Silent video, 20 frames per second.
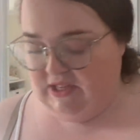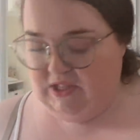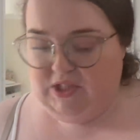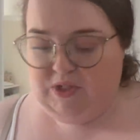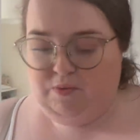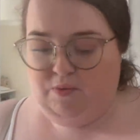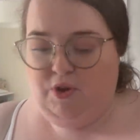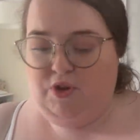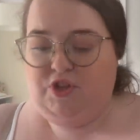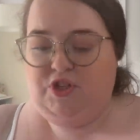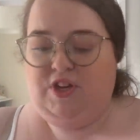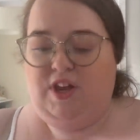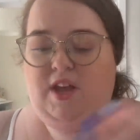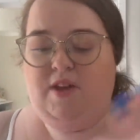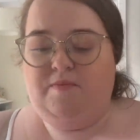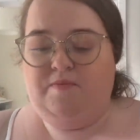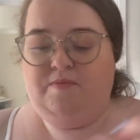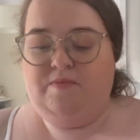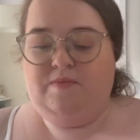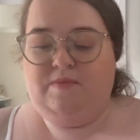swatch
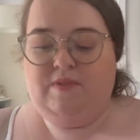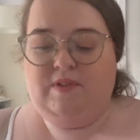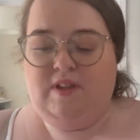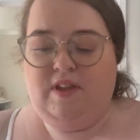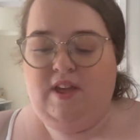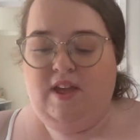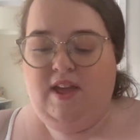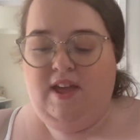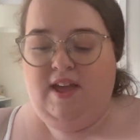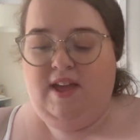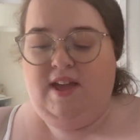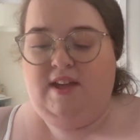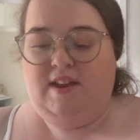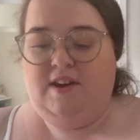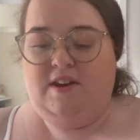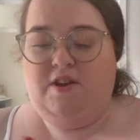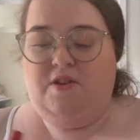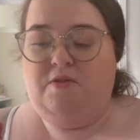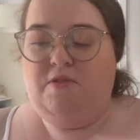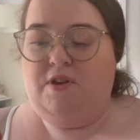it. I
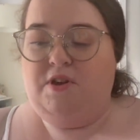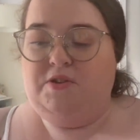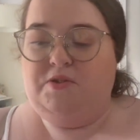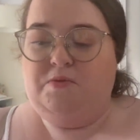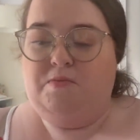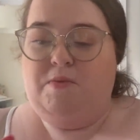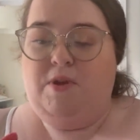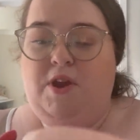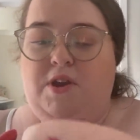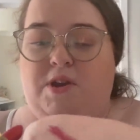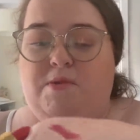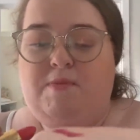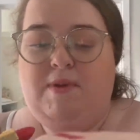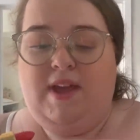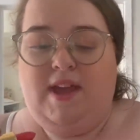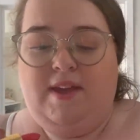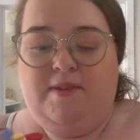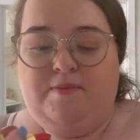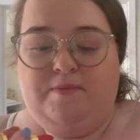know you guys will moan at me.